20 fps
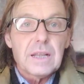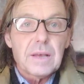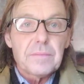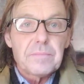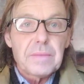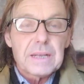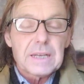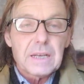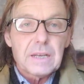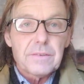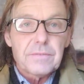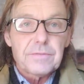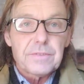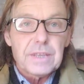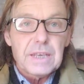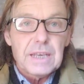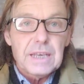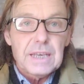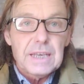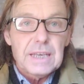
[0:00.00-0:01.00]
middle of
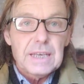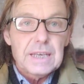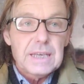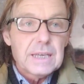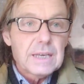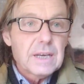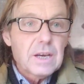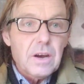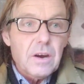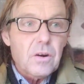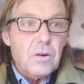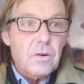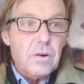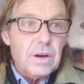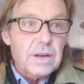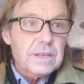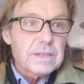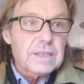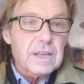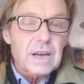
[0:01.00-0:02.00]
the
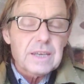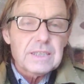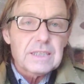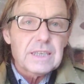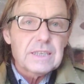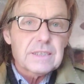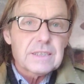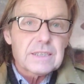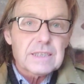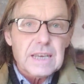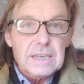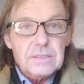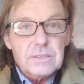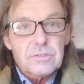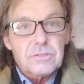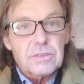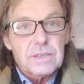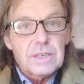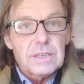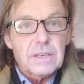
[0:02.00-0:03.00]
19th
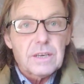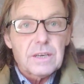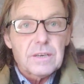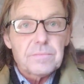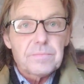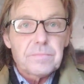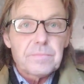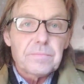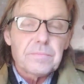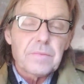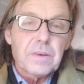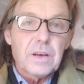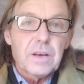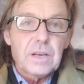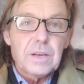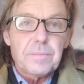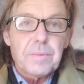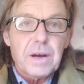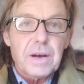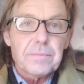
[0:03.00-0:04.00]
century,
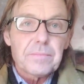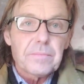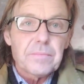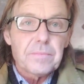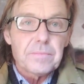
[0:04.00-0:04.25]
middle part of